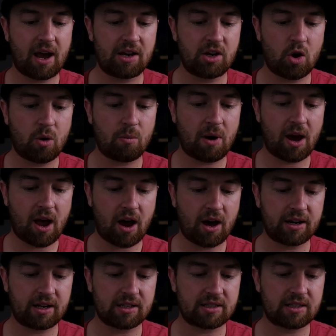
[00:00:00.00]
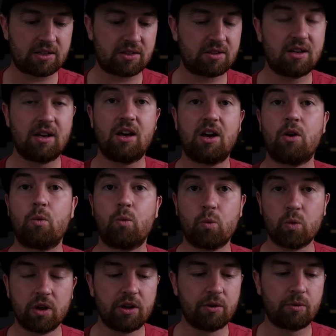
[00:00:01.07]
I know my audience is
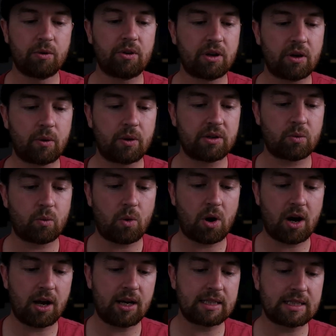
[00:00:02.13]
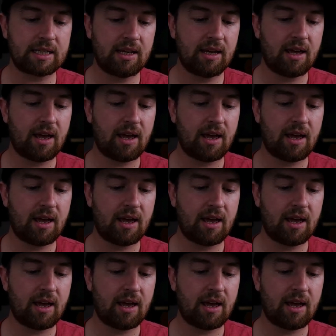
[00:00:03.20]
really, really going to want.